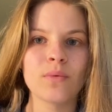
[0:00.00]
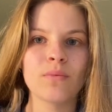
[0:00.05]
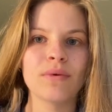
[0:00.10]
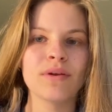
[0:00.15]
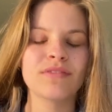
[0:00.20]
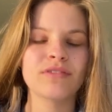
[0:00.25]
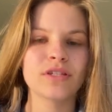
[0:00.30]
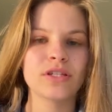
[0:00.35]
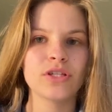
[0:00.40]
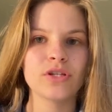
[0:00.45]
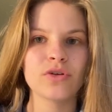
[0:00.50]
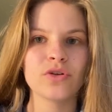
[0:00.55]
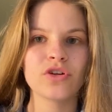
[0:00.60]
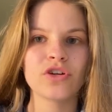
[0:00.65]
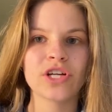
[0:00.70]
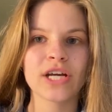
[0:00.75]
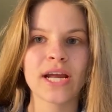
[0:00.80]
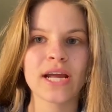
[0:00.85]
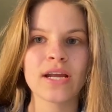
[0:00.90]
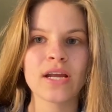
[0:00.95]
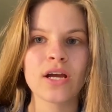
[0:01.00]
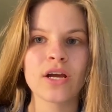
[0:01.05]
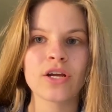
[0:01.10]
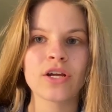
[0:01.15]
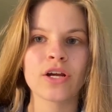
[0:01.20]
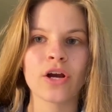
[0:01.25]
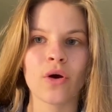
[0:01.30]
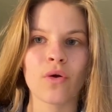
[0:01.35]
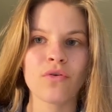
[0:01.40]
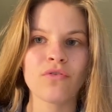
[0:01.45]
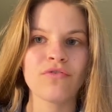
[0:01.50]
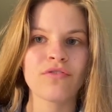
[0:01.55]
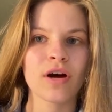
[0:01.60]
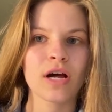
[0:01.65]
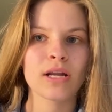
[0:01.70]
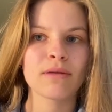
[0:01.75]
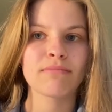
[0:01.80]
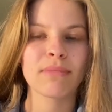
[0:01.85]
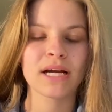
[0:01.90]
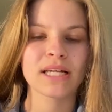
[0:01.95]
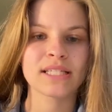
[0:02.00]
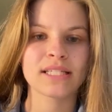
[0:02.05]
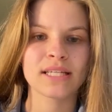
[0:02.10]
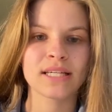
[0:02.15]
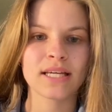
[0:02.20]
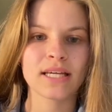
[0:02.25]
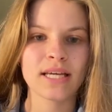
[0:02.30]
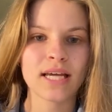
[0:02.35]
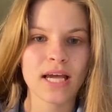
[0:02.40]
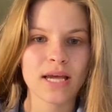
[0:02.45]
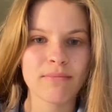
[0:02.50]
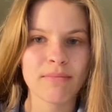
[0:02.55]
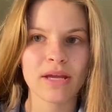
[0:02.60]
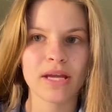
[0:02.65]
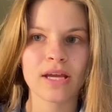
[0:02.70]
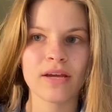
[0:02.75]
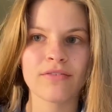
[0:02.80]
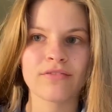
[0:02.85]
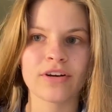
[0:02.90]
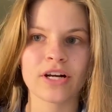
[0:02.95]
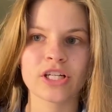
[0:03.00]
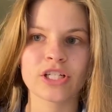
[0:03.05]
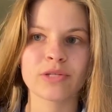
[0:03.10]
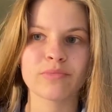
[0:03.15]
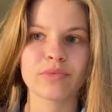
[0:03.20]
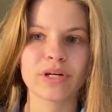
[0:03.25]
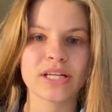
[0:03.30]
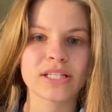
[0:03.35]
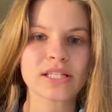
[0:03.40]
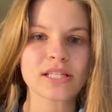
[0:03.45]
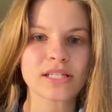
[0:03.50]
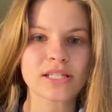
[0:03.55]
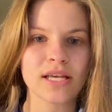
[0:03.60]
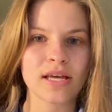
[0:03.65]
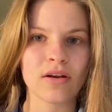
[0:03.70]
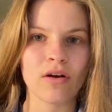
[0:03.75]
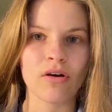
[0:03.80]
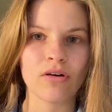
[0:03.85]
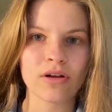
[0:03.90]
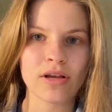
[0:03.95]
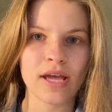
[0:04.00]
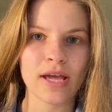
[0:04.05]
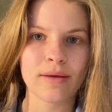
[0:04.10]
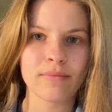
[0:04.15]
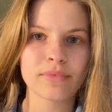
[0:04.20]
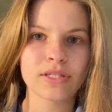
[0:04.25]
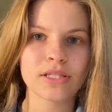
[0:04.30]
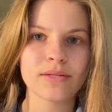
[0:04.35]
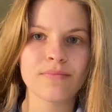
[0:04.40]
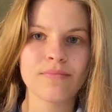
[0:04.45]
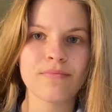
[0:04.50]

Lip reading: We've seen you create your own fun by singing and making friendship bracelets at all camps.